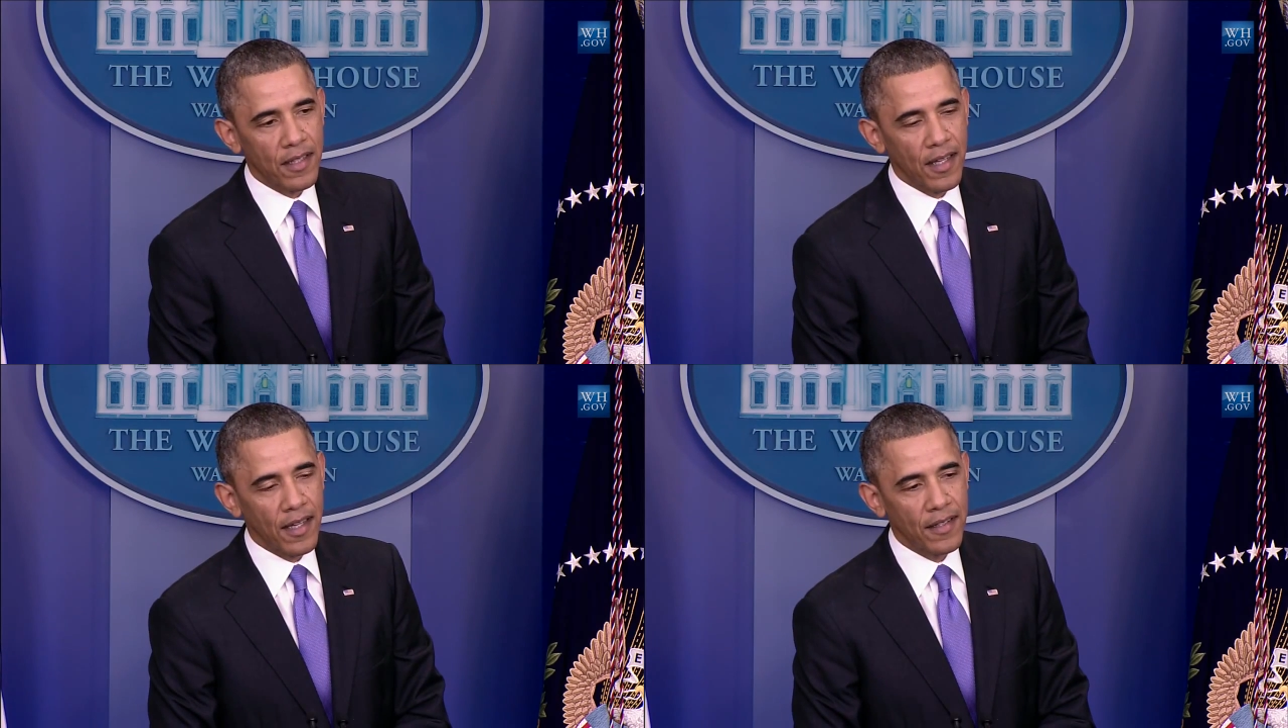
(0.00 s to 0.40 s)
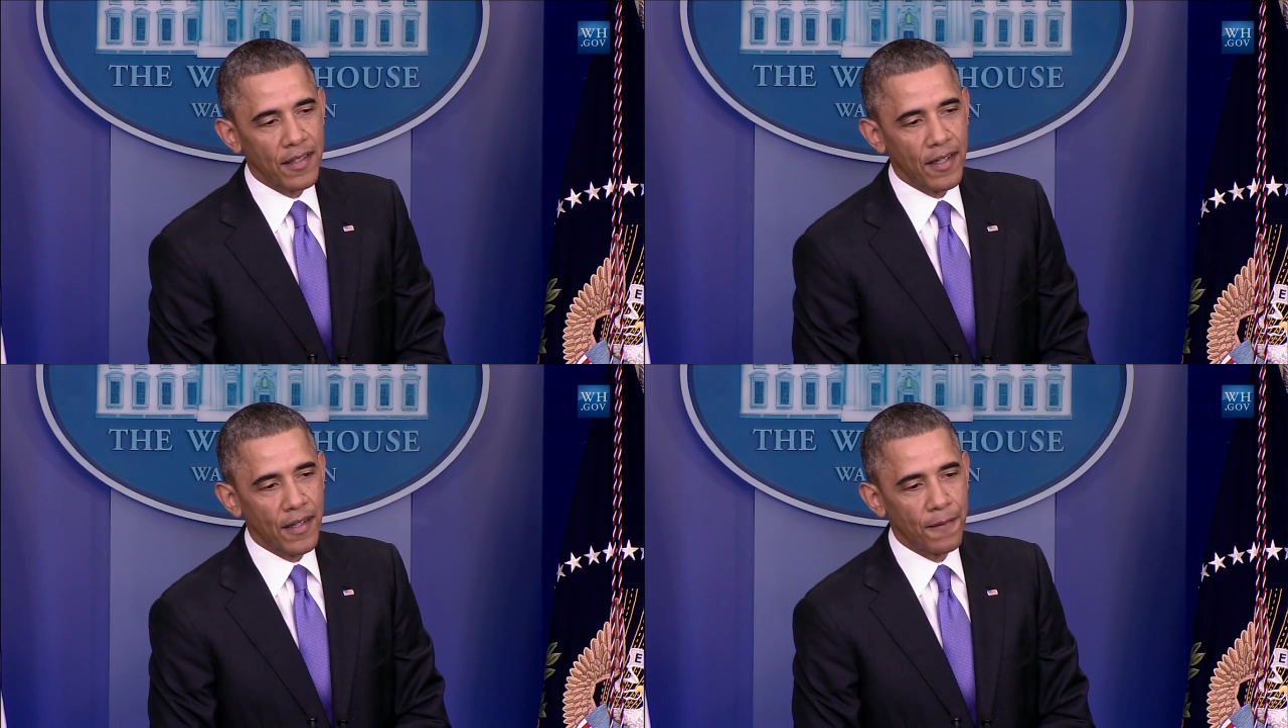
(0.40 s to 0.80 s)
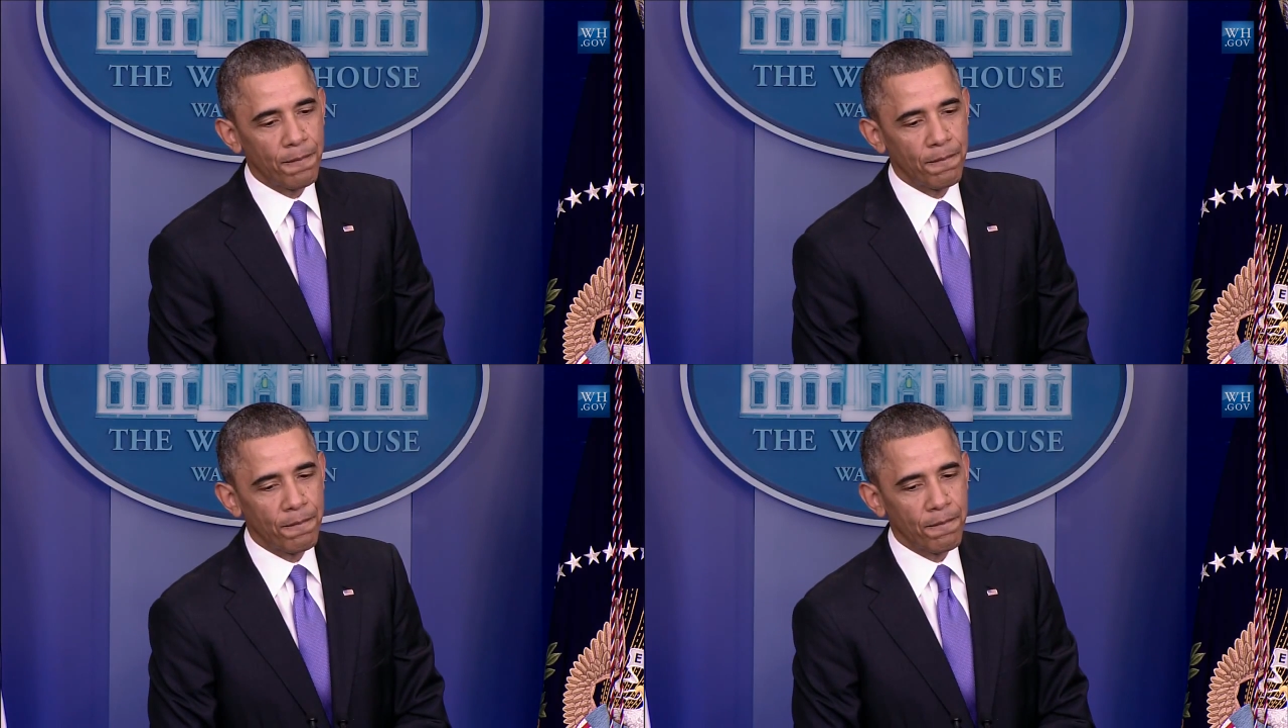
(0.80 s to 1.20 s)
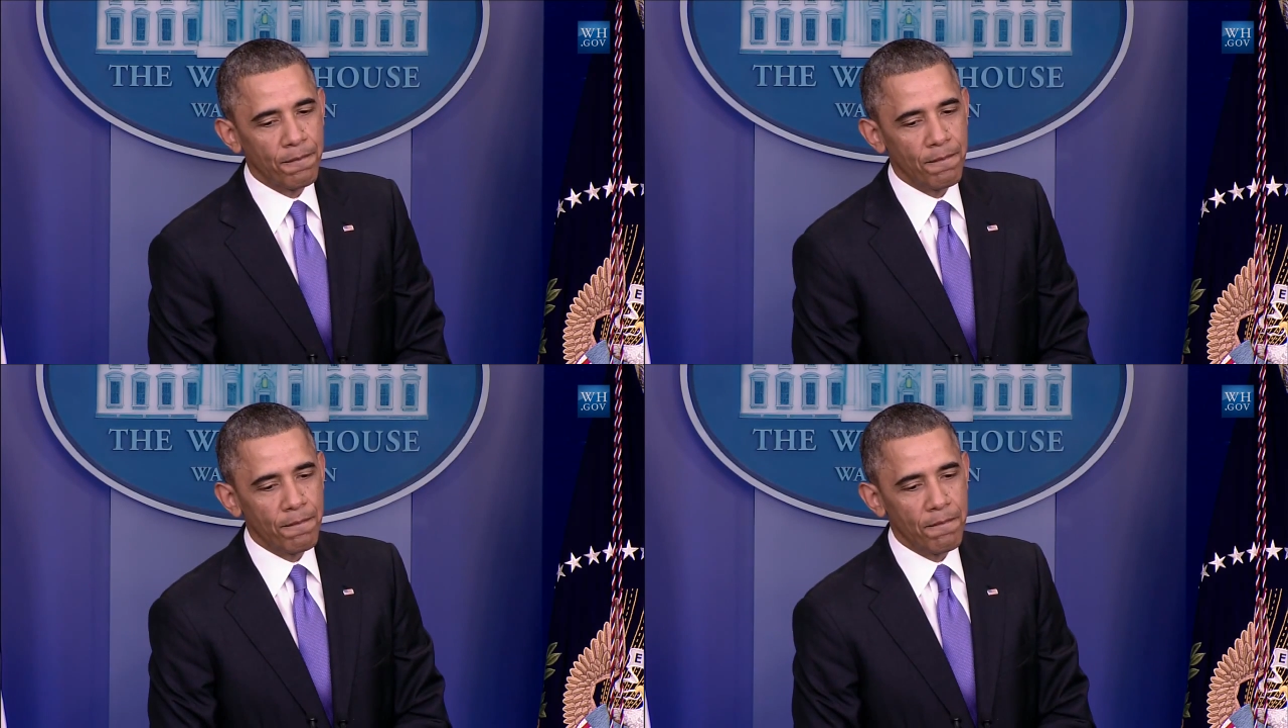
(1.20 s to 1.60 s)
And
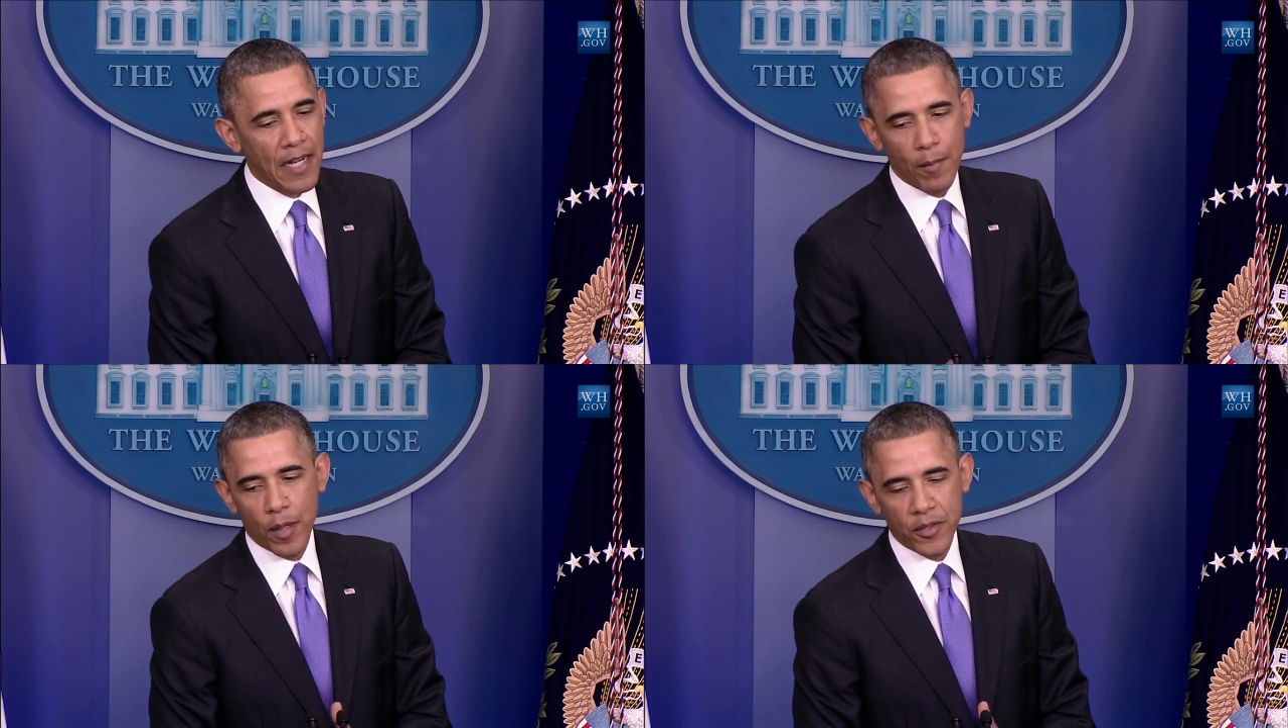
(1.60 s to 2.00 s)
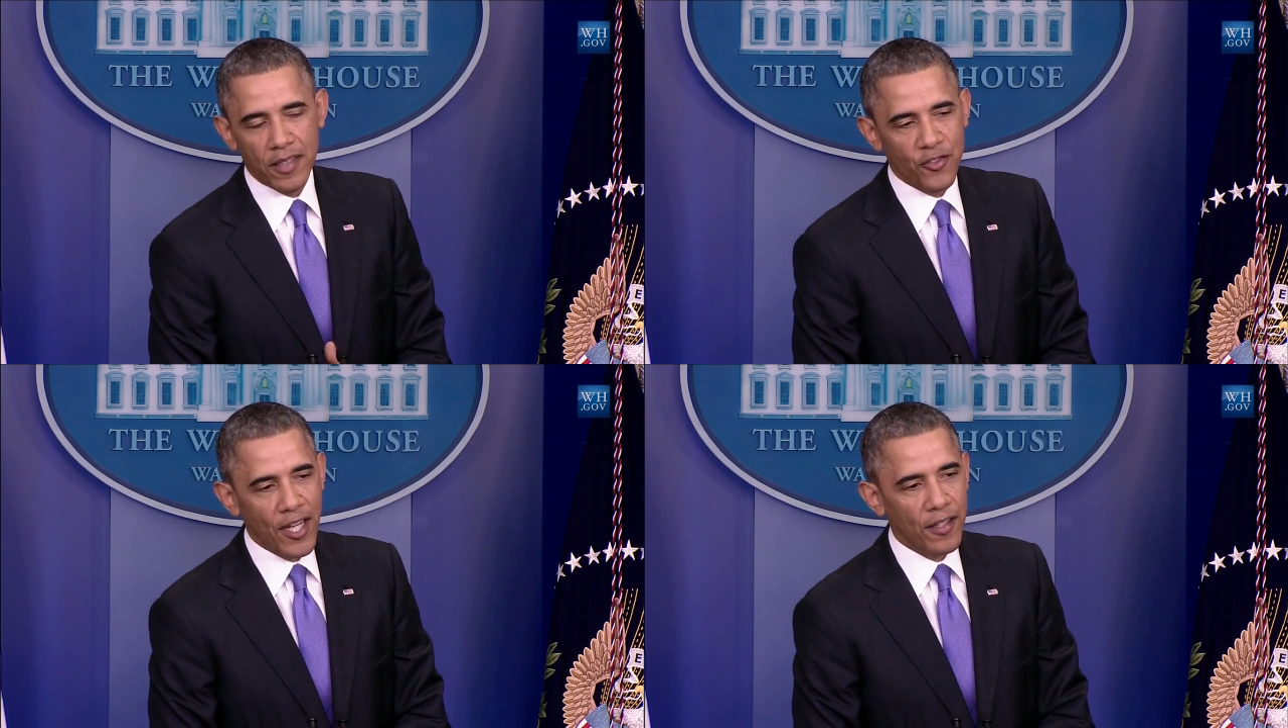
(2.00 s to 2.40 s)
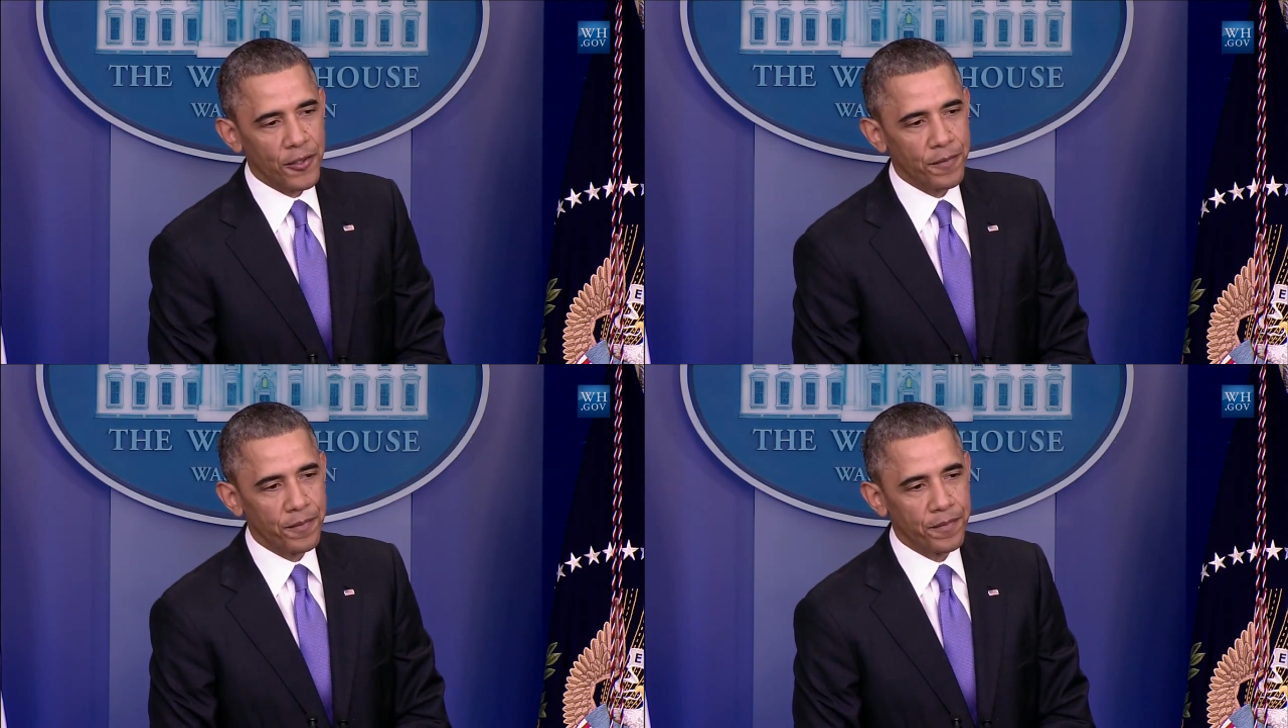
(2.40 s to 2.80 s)
I'm up to the challenge.